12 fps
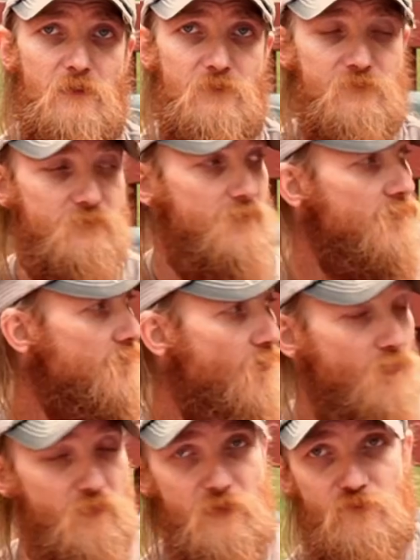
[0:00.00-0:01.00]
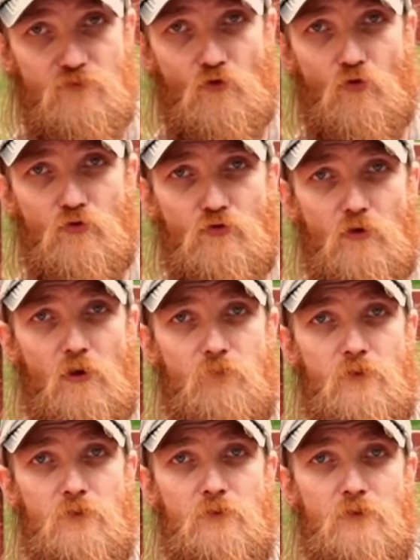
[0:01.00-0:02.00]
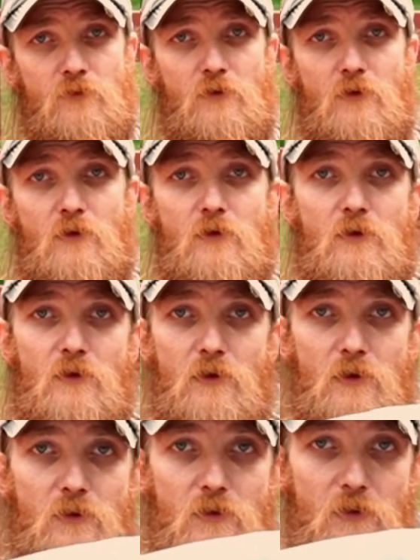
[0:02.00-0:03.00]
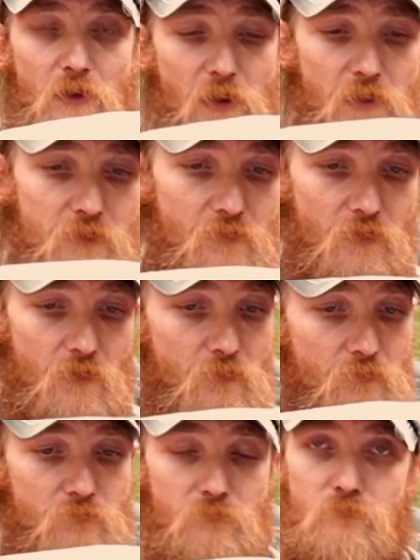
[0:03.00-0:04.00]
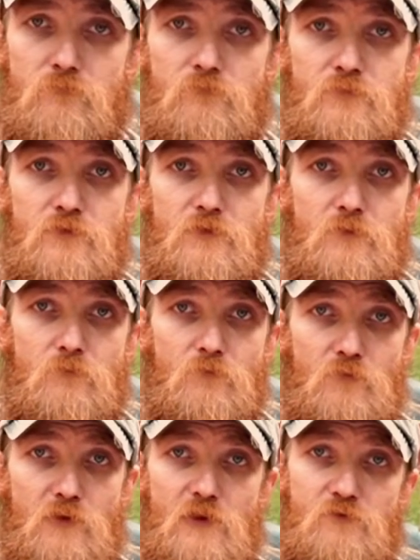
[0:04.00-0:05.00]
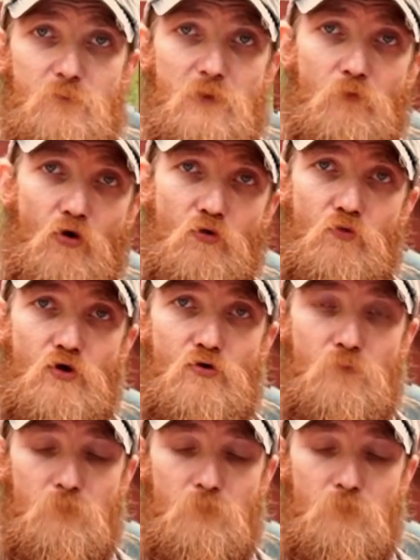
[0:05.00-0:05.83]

a stick on each corner of it, and gives me more room.